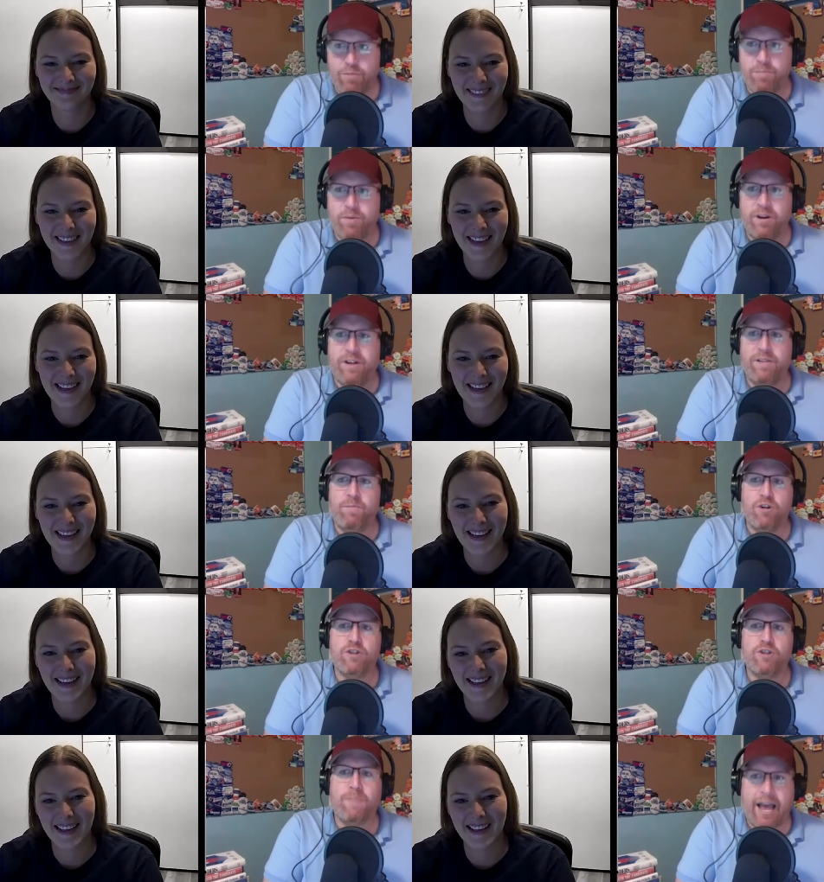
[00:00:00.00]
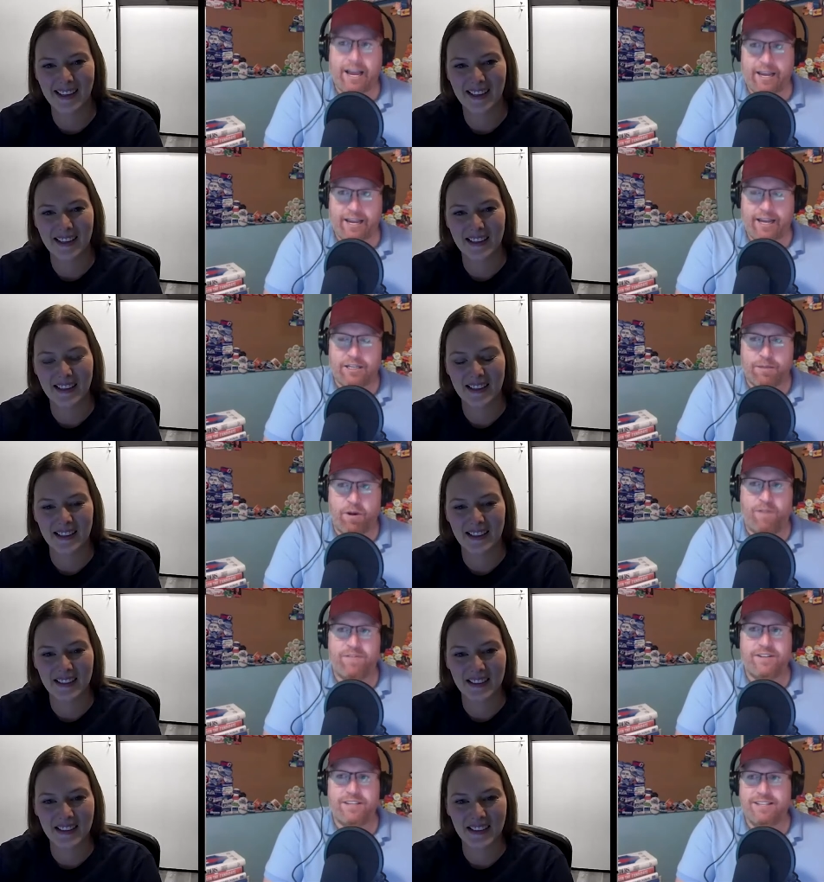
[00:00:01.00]
Speaker 1: but push back against the
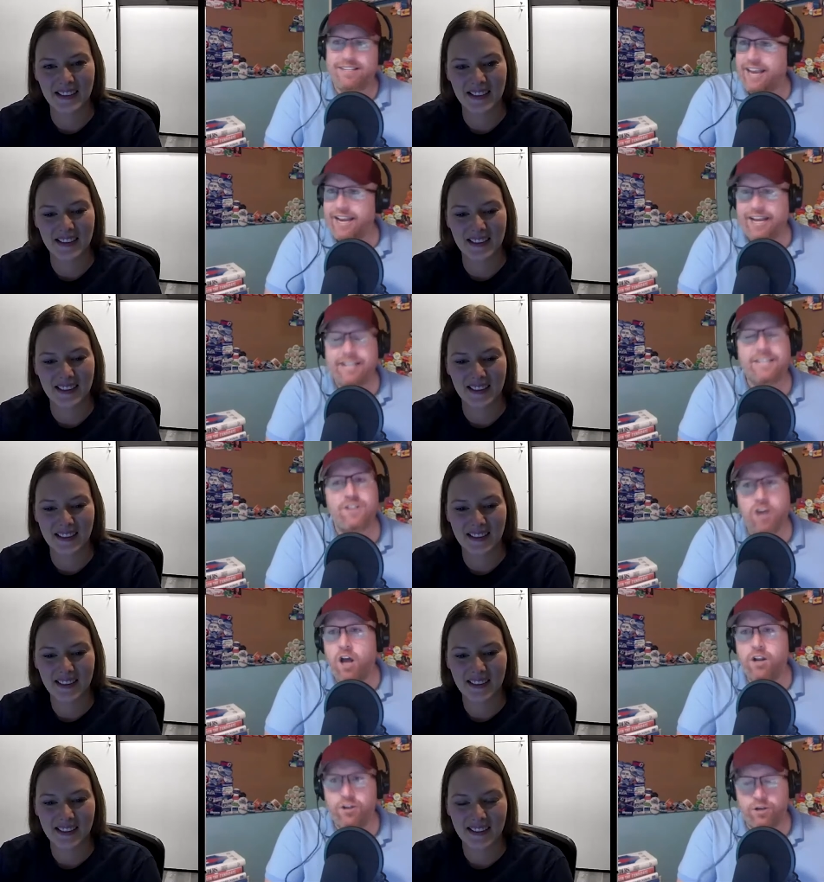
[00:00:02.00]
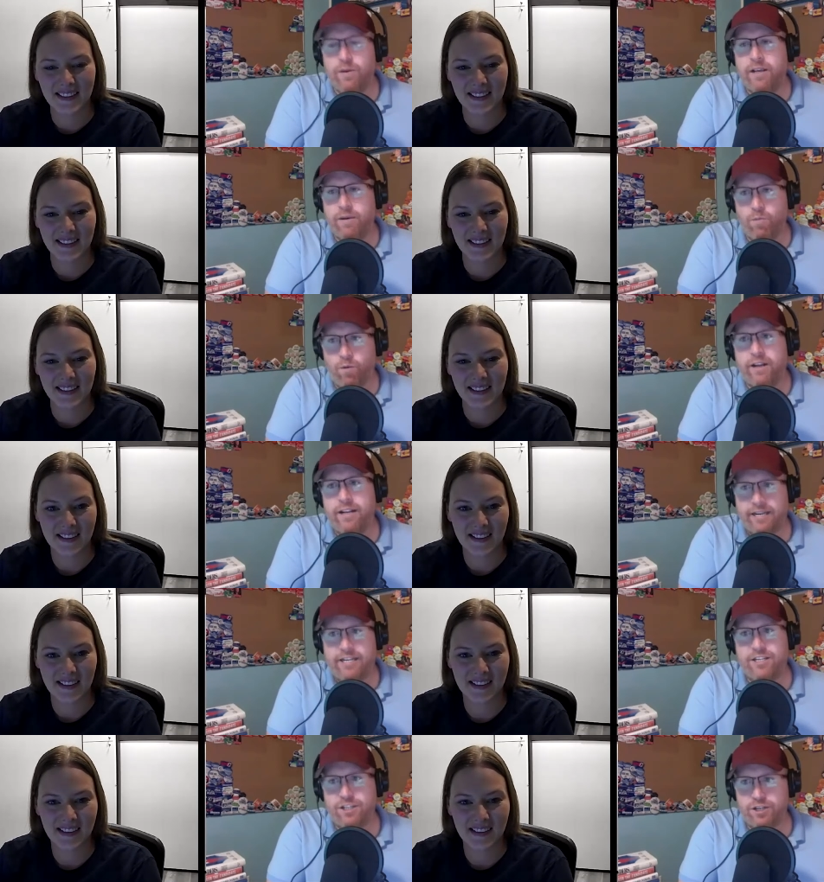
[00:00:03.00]
province and say it's not doing what it
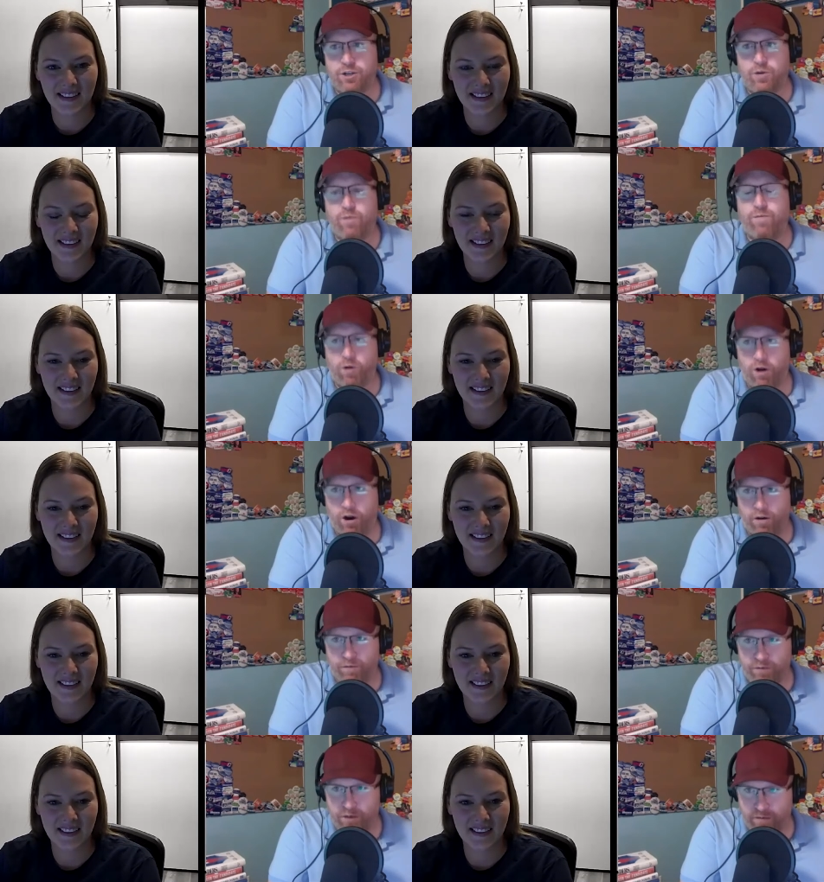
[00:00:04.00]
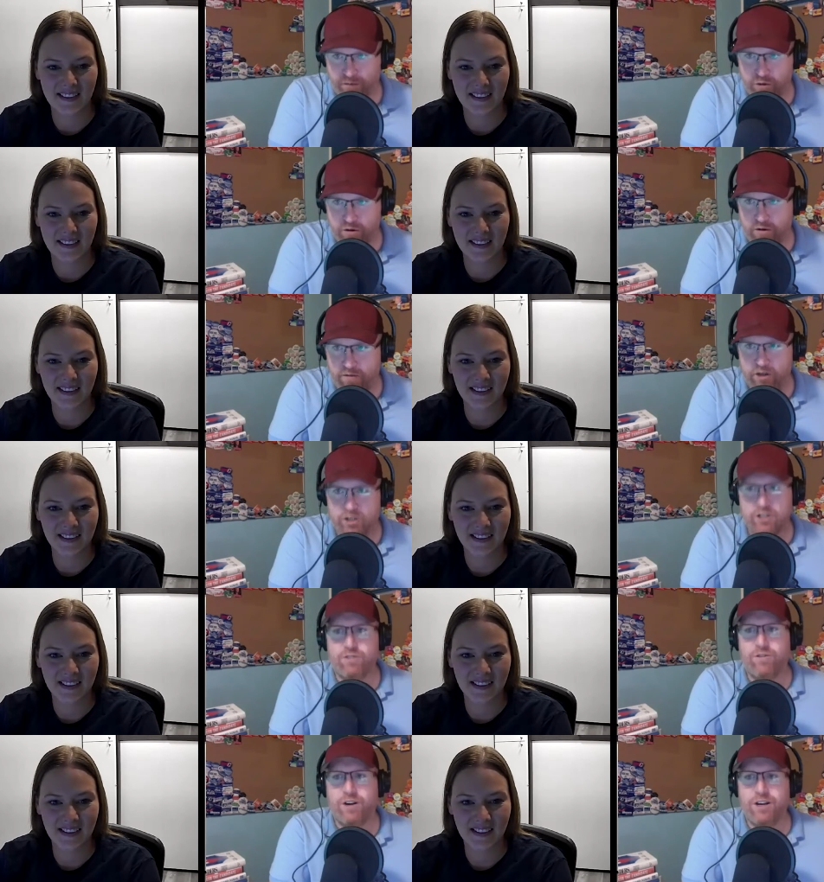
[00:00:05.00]
needs to do for our, the future of our
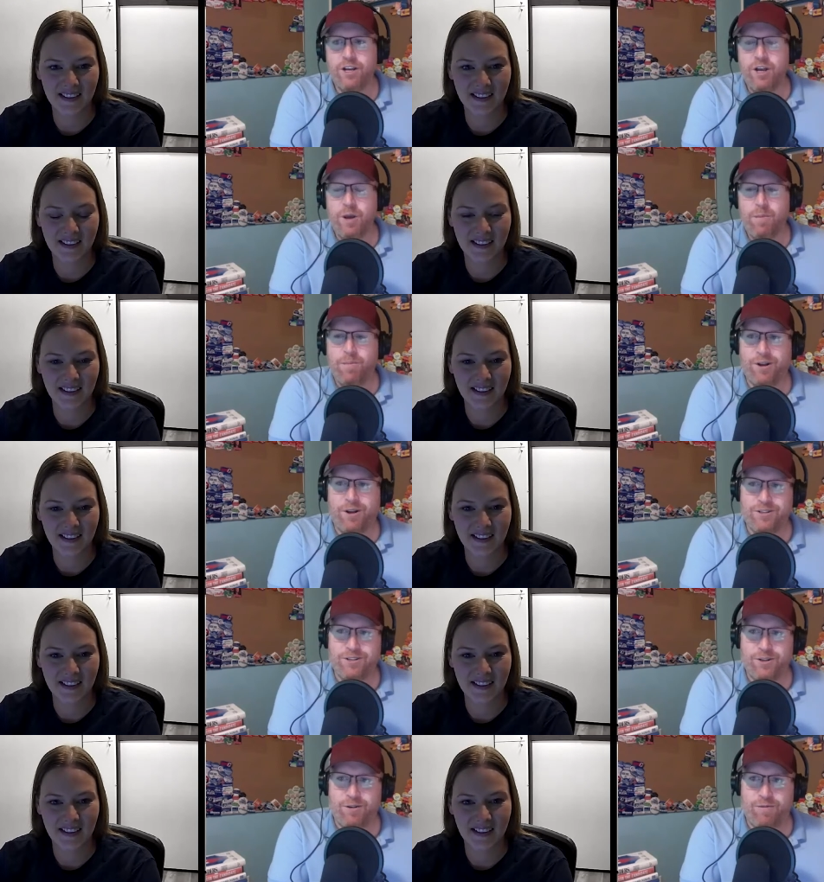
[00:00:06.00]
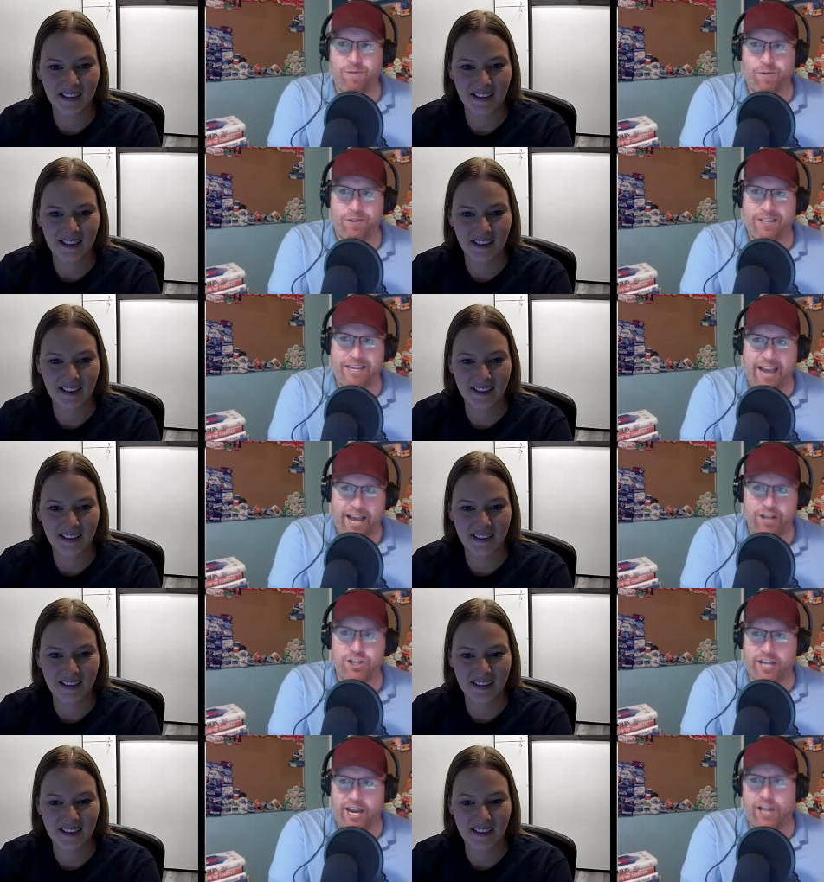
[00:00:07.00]
children, but also for the
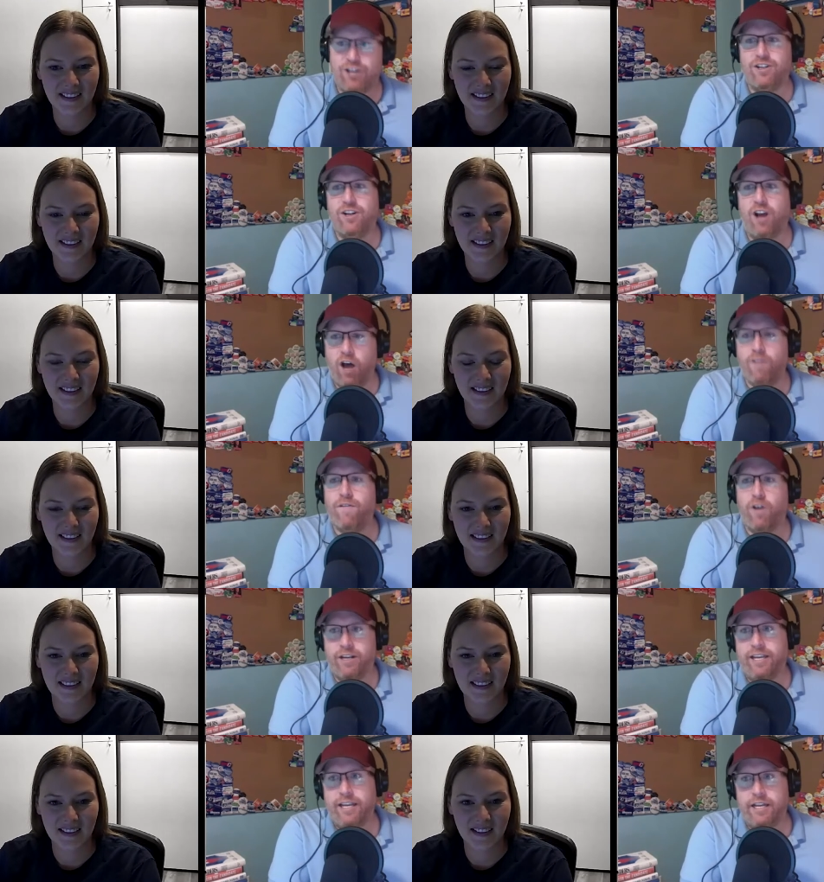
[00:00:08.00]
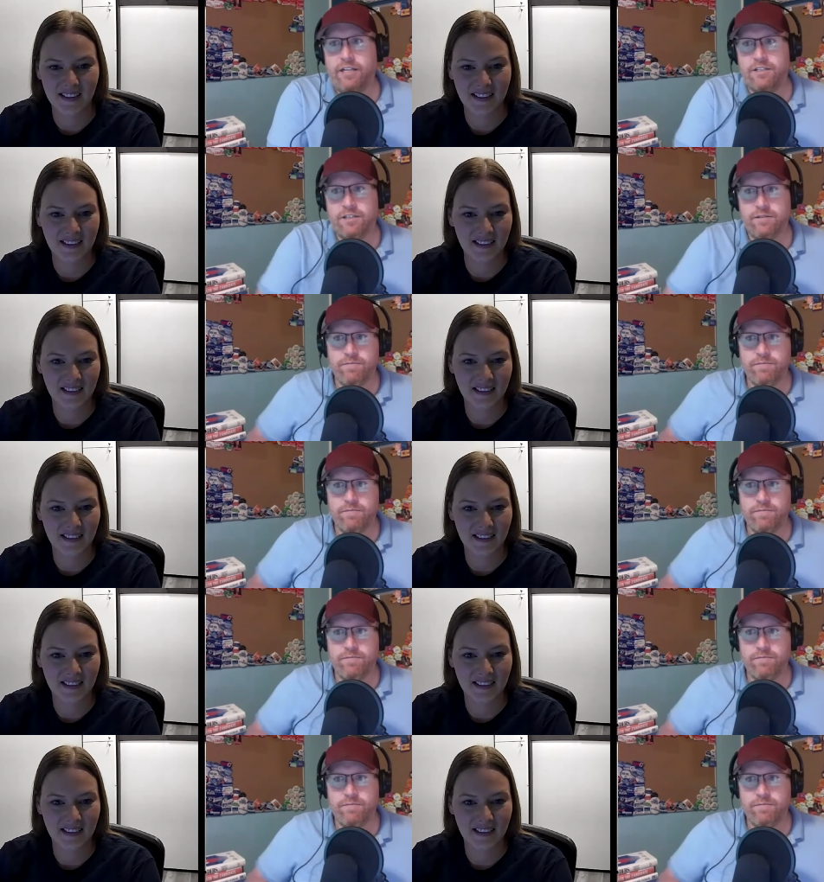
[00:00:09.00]
education of our kids?